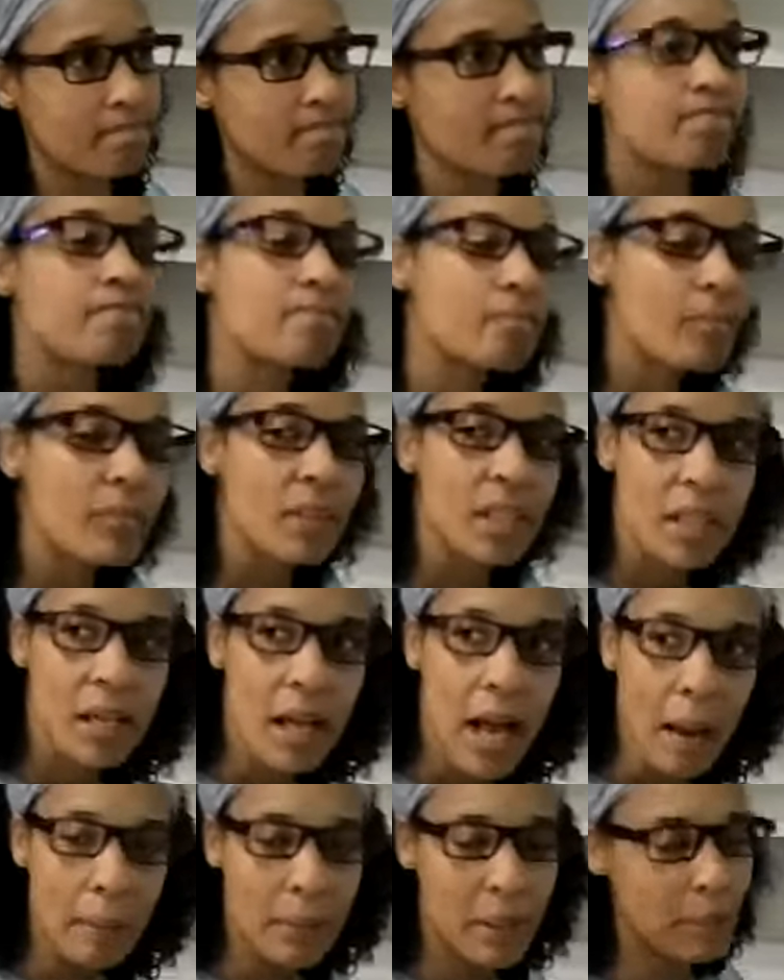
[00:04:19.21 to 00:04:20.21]

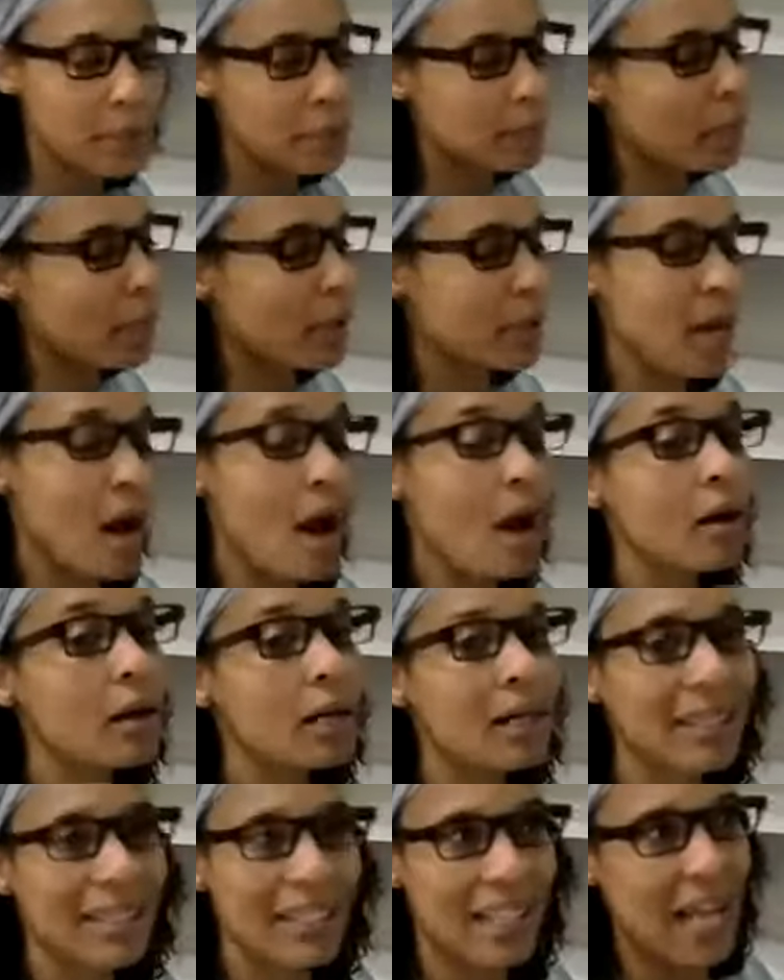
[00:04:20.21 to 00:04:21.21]
How many people are in
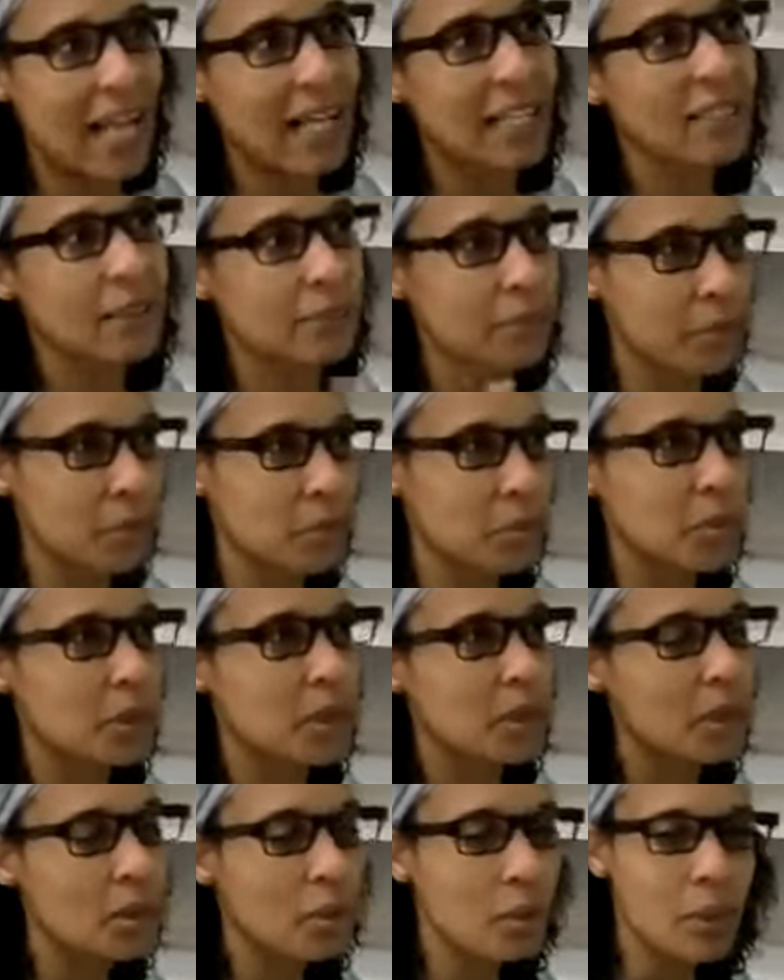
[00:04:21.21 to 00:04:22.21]
our classroom?
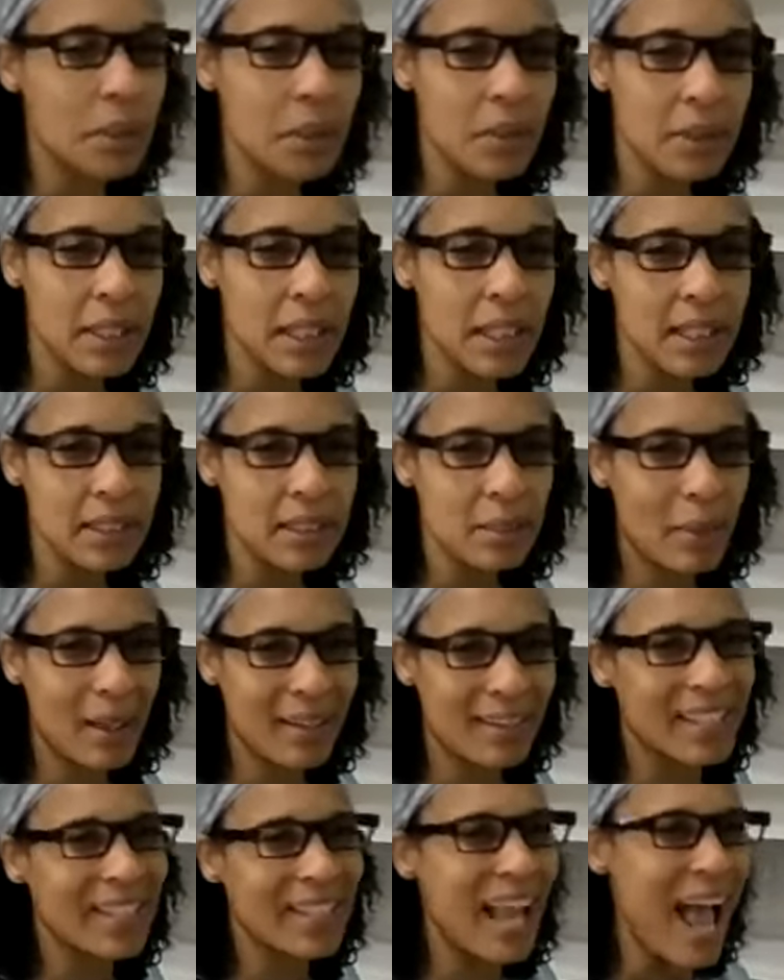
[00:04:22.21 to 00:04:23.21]
When you think it's
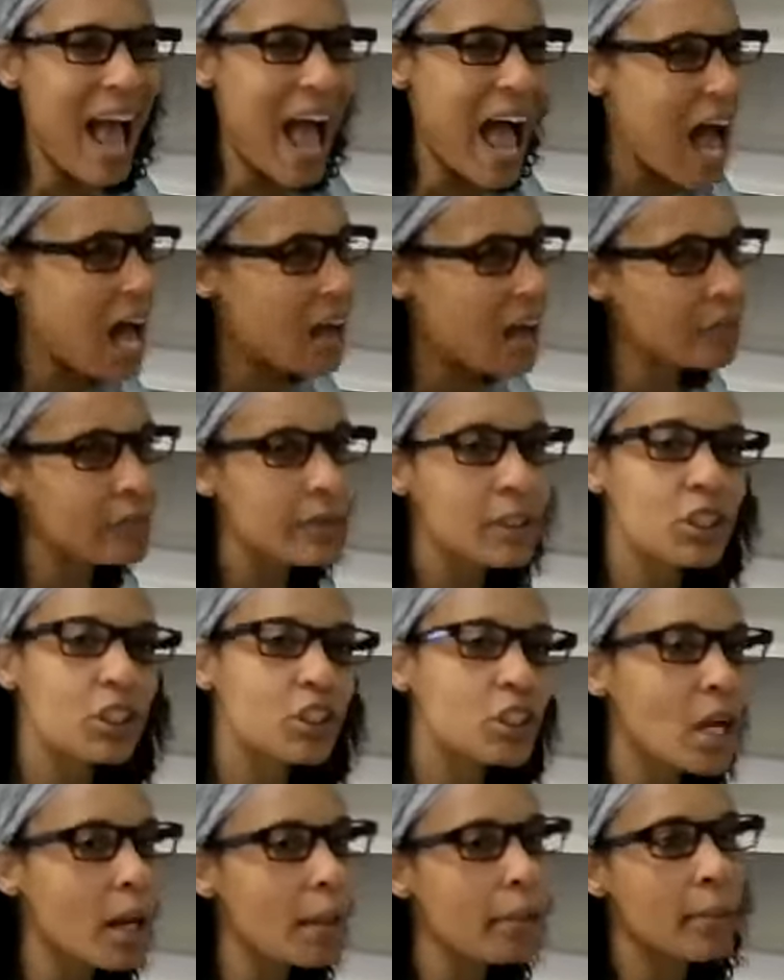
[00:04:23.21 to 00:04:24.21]
about the
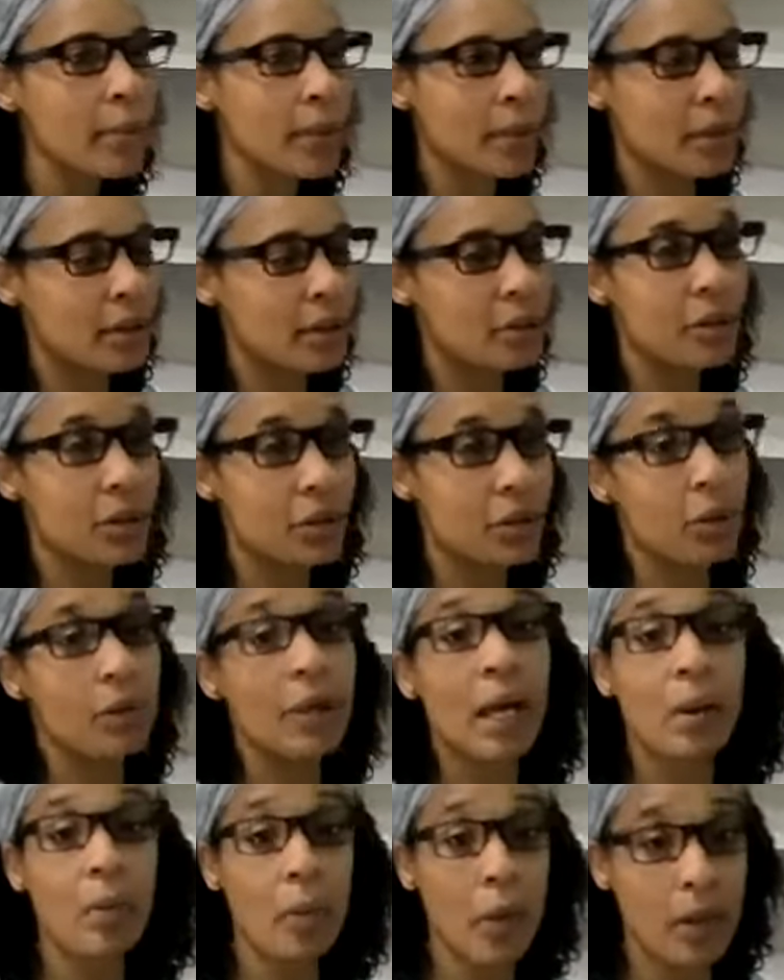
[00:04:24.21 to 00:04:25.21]
average number, you can throw
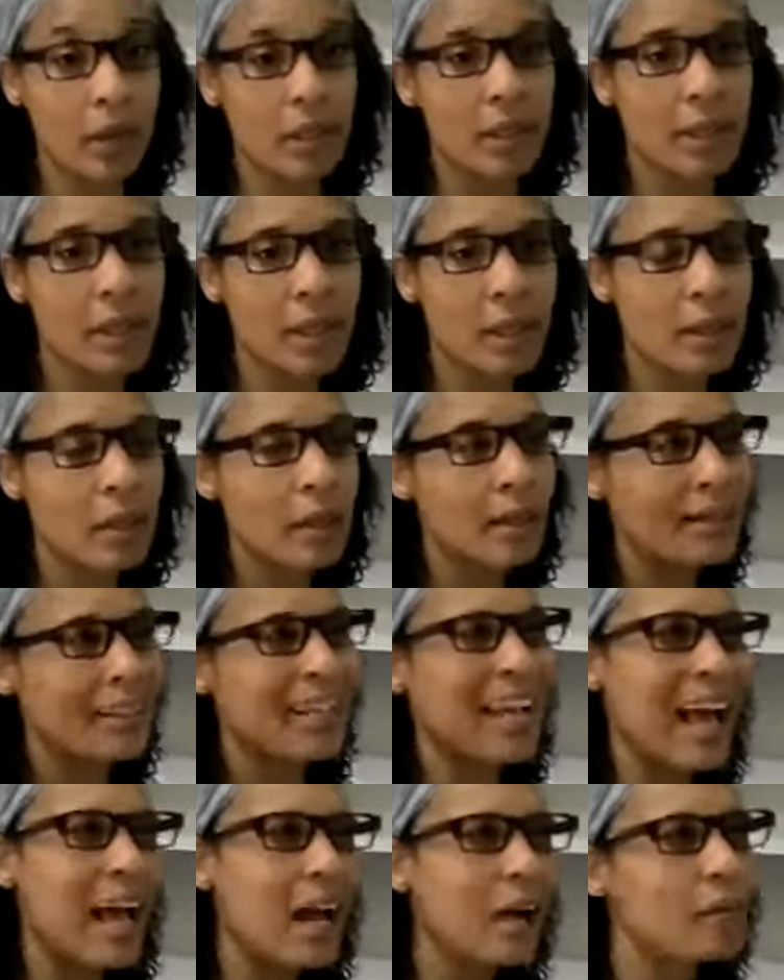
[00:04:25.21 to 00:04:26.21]
that word in there,
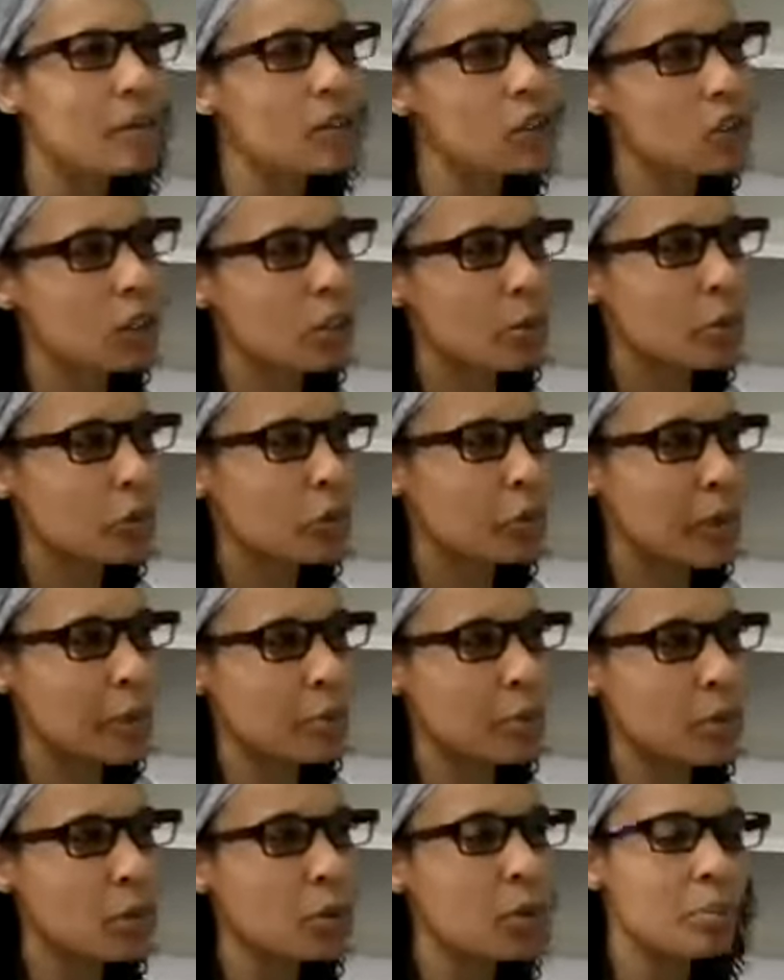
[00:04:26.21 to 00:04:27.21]
the average number of
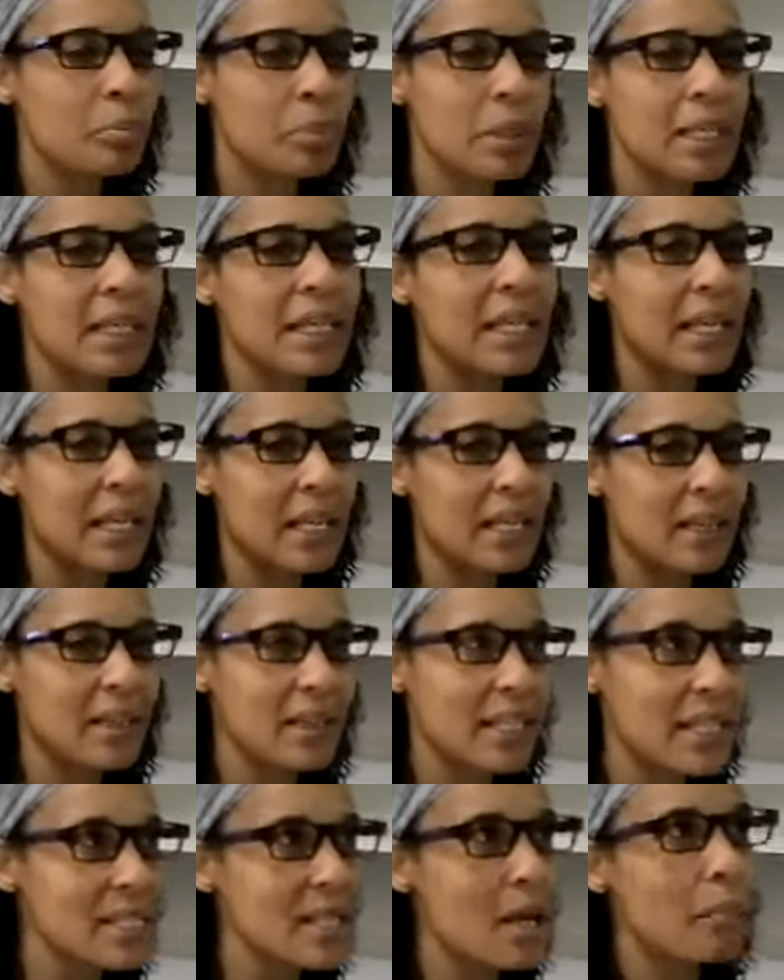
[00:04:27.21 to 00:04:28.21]
people who would be in
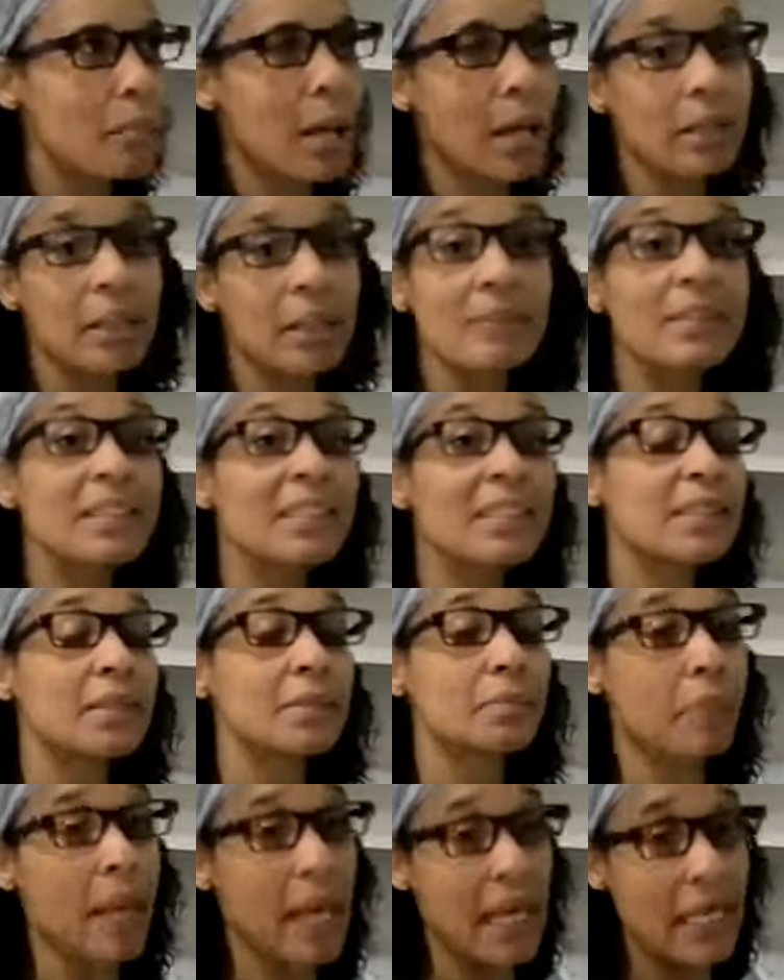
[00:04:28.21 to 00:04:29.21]
this amount of
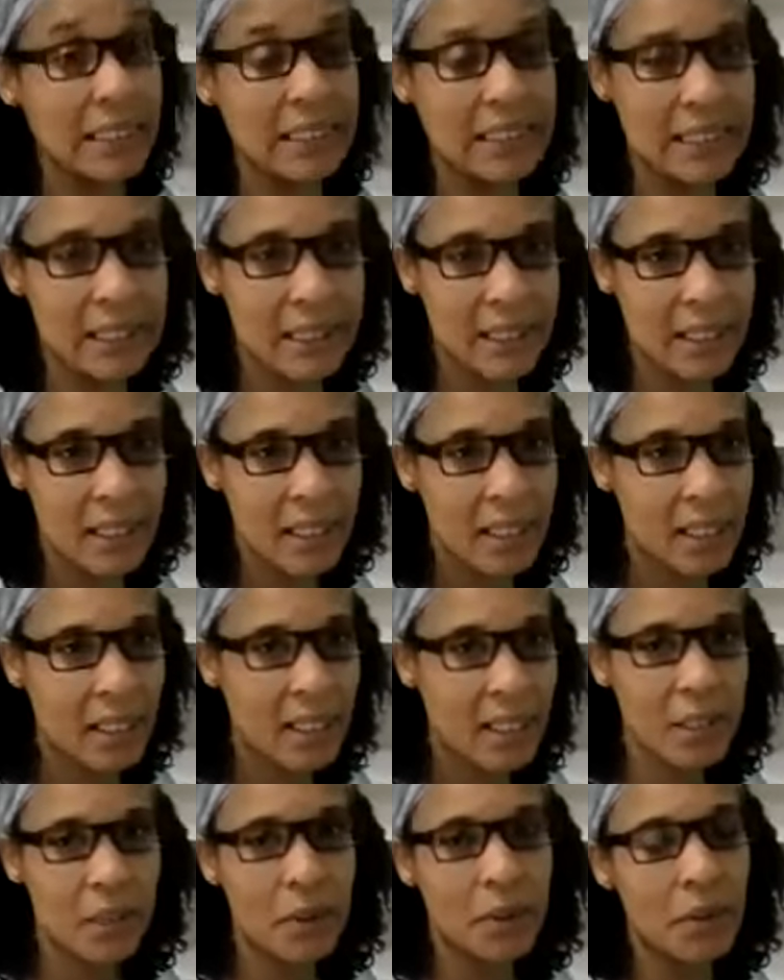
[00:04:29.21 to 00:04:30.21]
space.
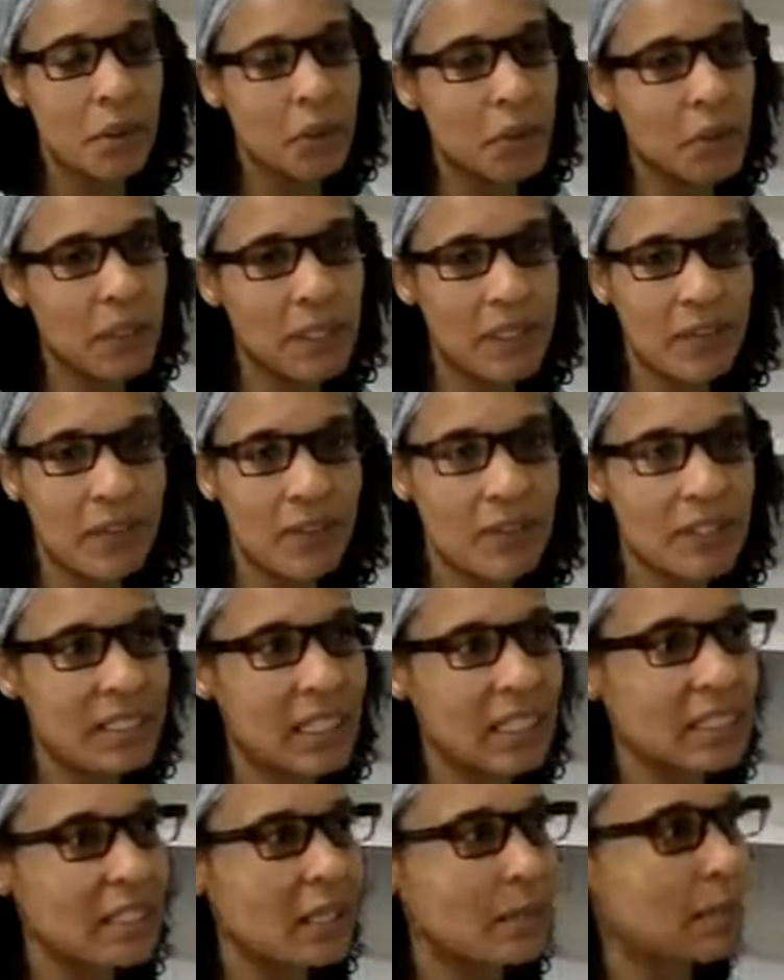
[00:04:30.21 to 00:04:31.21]
You can even
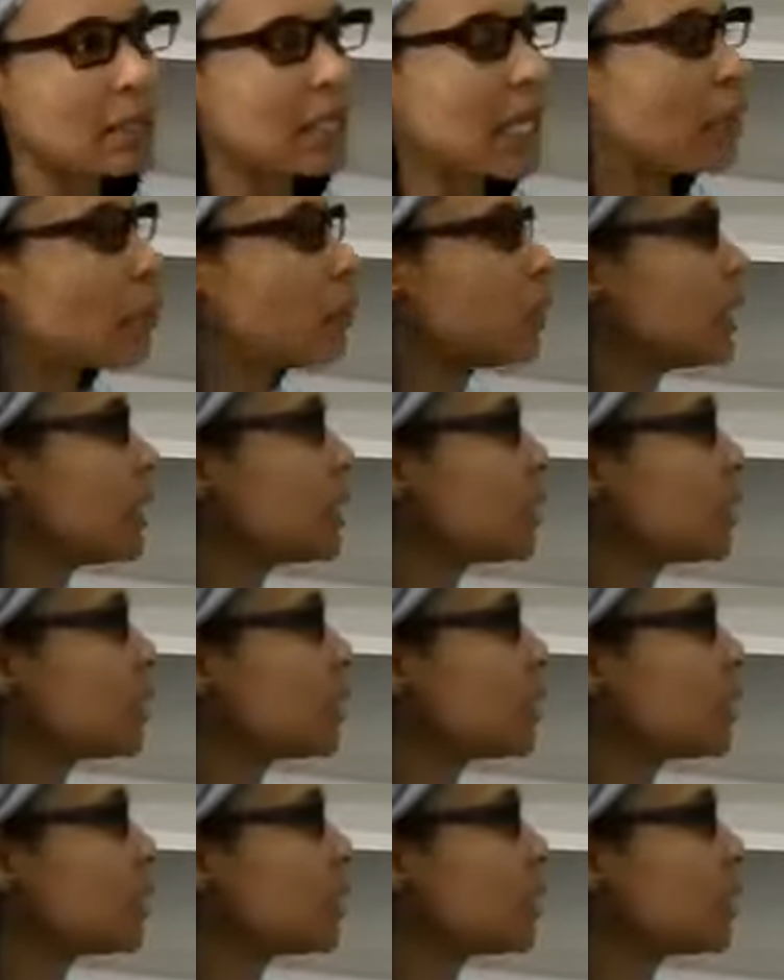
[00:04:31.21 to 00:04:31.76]
say something like, well,